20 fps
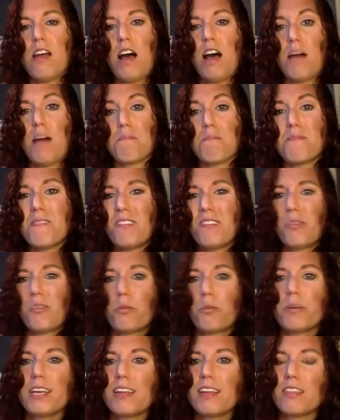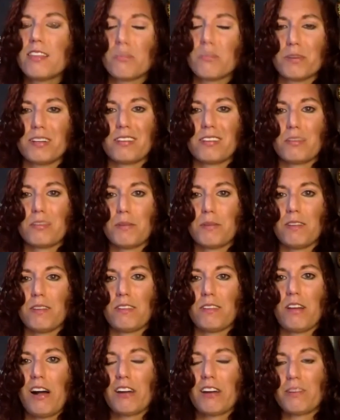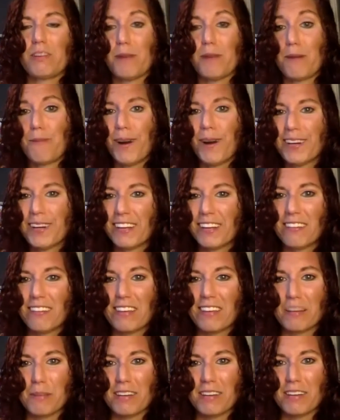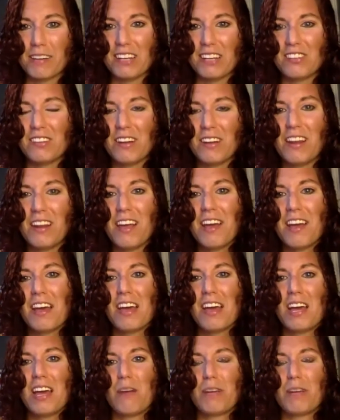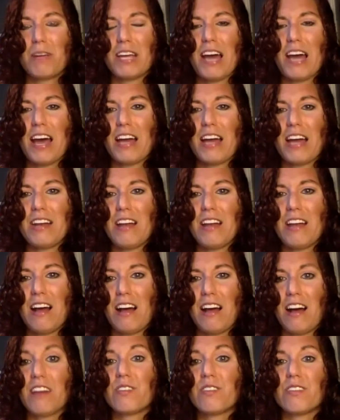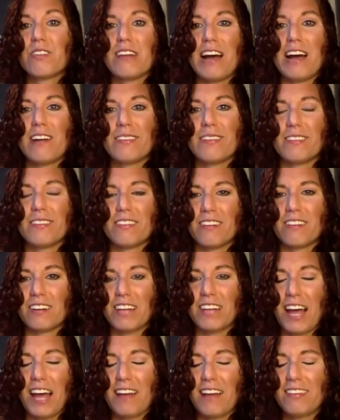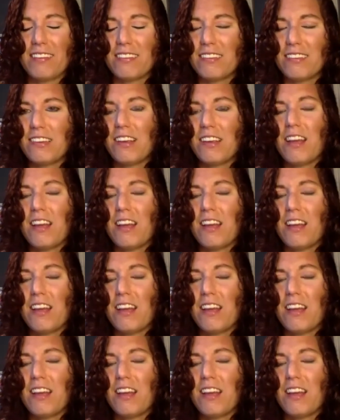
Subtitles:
This week, the participants talked about market segmentation, and we had Hunter Downs as our guest.